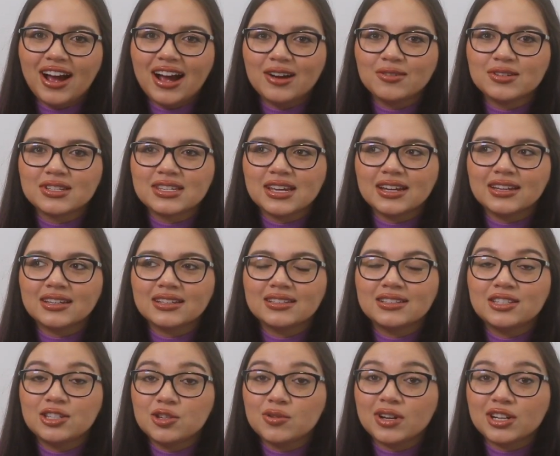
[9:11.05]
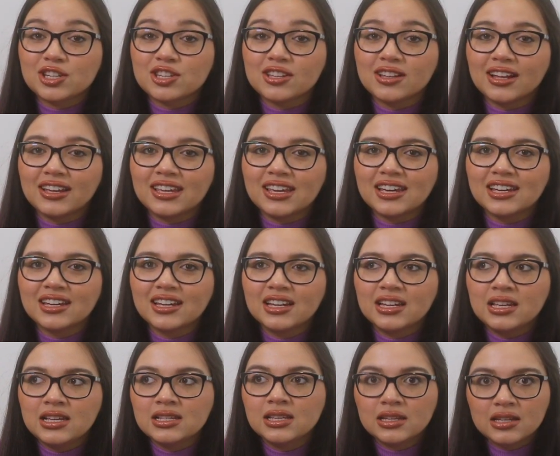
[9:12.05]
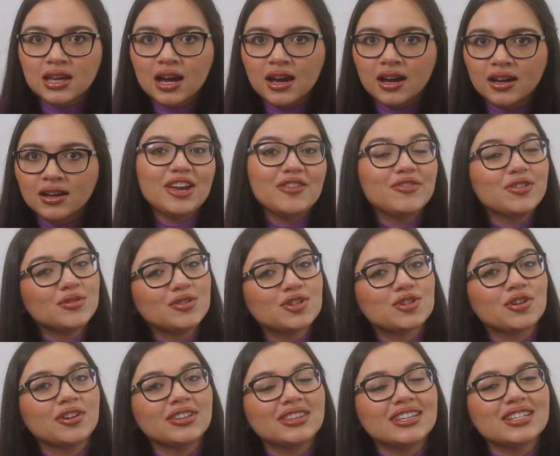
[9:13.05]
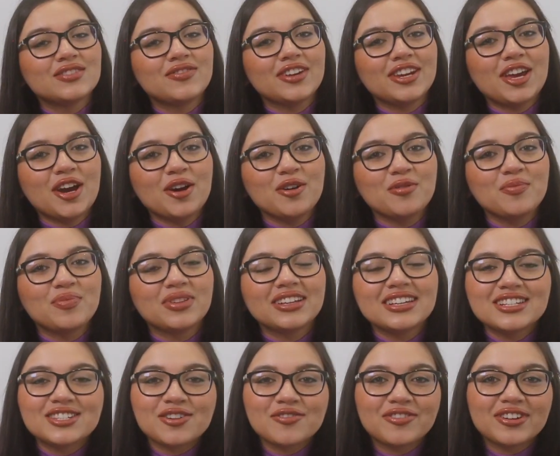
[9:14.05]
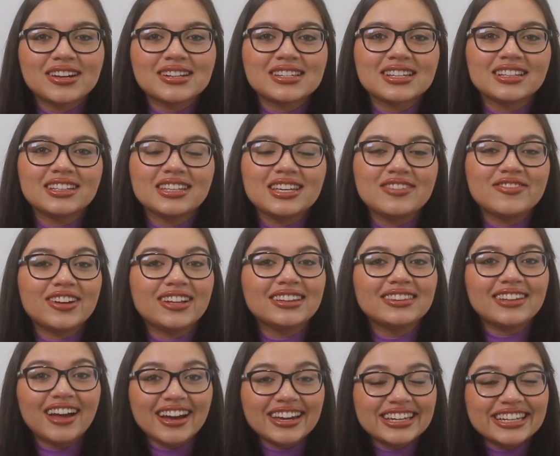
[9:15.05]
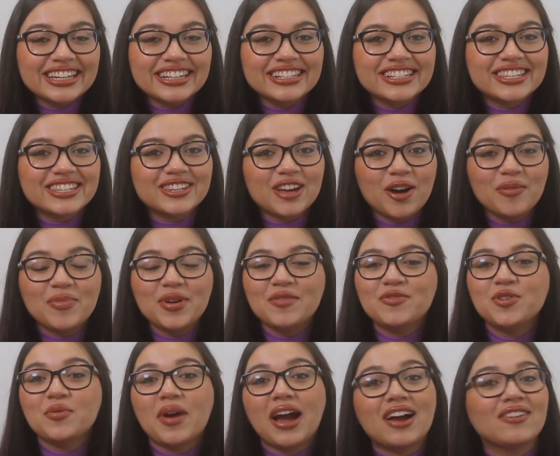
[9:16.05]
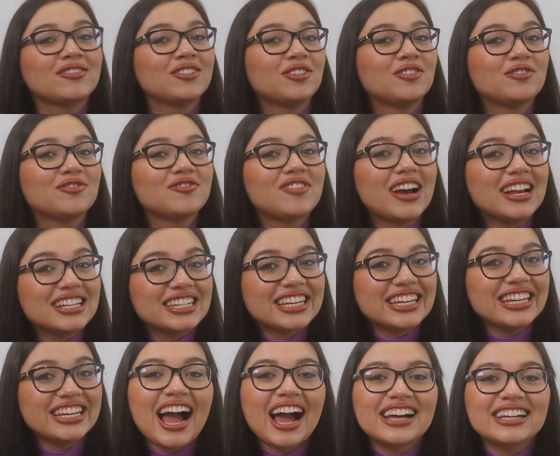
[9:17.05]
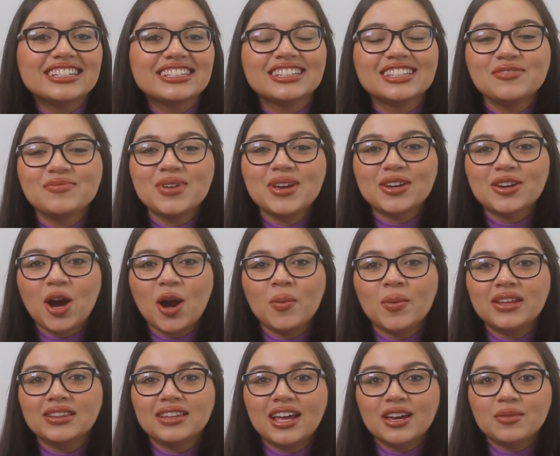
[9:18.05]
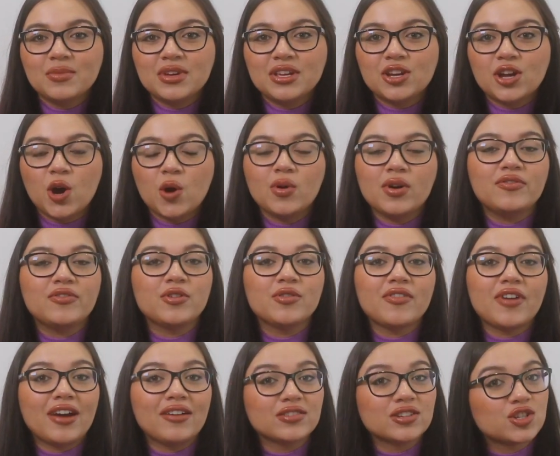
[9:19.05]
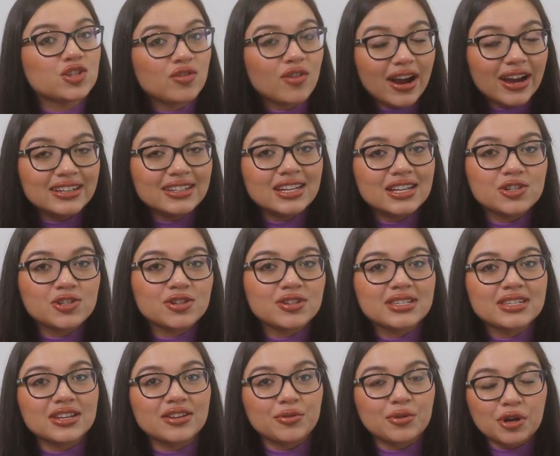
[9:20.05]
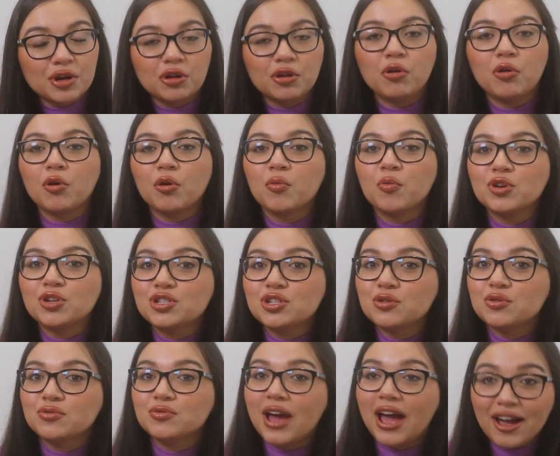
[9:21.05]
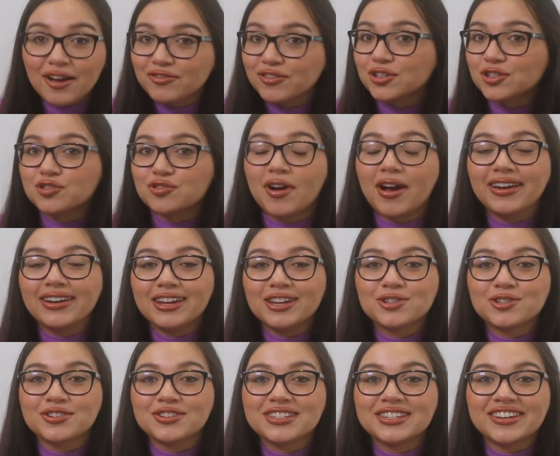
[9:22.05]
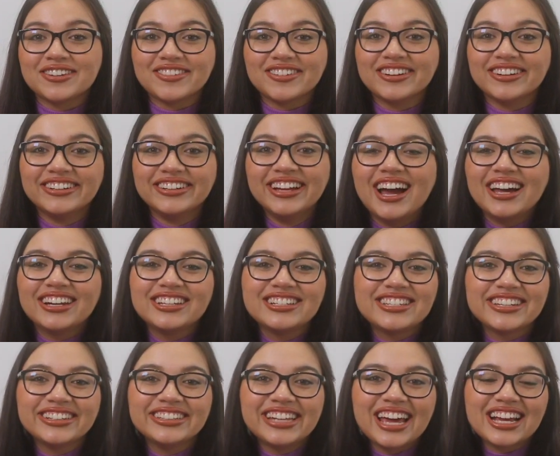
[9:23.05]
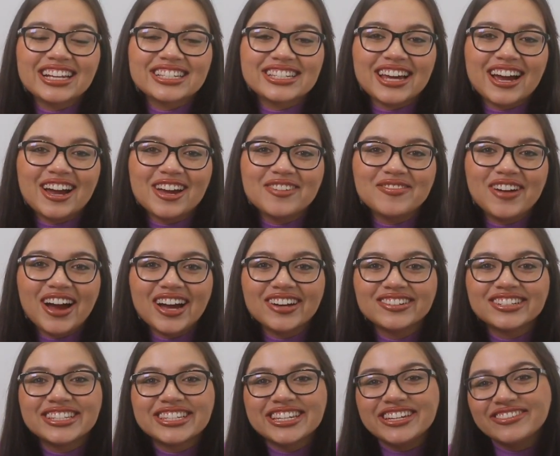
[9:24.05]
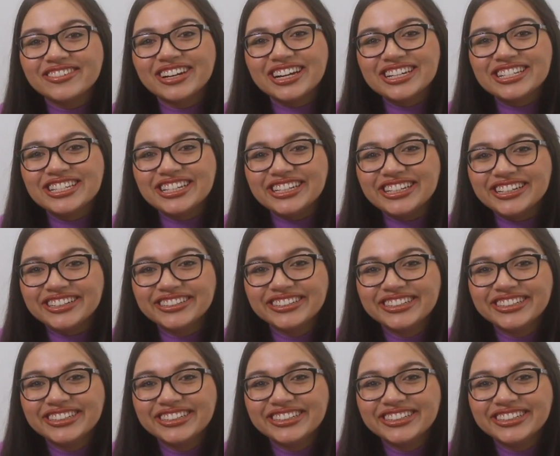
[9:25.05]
I was like, did you actually like it? And he said, yeah. If you enjoyed this video, please don't forget to leave a like and sub if you haven't already. And leave me a comment letting me know if you've ever tried Nature Cereal or would you ever try Nature Cereal. And until next time, I will see you when I see you.